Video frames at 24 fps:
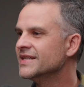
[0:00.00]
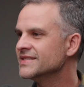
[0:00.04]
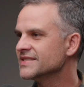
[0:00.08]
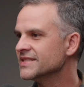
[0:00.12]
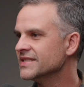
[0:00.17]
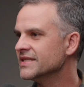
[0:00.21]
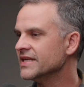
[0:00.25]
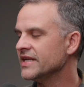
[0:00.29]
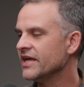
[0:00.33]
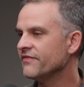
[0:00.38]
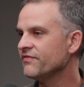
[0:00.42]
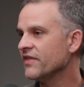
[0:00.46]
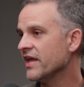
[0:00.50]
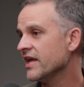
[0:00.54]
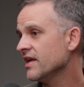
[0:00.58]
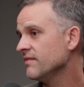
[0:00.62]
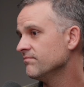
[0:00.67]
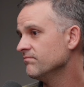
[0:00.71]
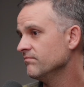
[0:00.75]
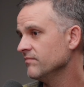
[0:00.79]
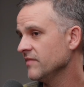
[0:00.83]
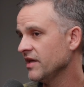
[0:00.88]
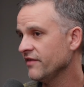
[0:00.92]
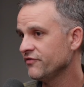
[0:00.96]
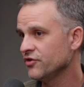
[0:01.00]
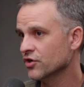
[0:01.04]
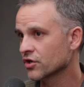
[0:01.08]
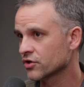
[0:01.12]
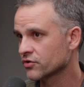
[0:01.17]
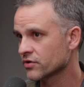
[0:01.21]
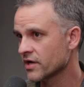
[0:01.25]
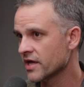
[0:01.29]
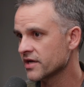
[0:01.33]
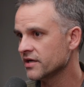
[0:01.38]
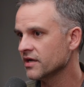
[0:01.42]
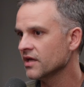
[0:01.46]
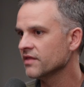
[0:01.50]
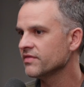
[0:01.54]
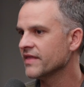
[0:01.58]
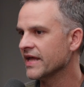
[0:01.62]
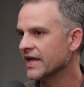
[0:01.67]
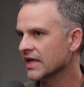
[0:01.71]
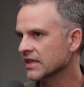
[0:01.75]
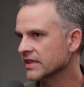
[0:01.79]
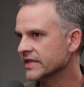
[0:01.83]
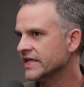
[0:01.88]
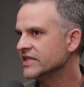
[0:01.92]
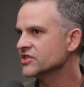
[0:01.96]
an, if they if you're accredited,
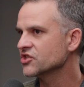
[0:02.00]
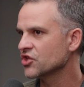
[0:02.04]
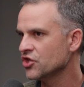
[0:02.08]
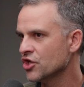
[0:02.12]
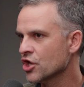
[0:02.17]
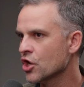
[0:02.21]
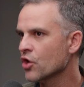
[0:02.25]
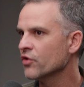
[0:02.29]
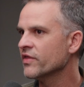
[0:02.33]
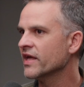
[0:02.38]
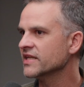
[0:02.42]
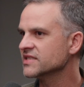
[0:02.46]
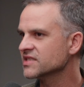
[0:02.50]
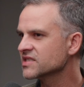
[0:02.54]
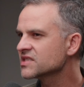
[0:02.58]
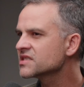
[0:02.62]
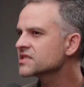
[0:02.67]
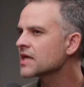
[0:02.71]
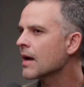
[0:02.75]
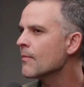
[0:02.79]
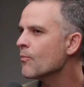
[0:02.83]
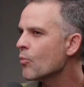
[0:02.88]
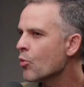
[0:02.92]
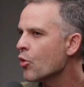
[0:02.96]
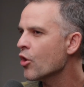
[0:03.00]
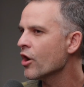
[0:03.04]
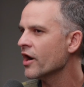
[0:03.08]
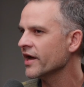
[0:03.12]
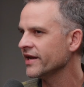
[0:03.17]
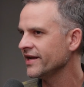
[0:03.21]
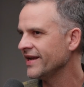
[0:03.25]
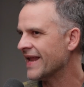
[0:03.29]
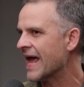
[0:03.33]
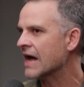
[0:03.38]
they at least know that someone, an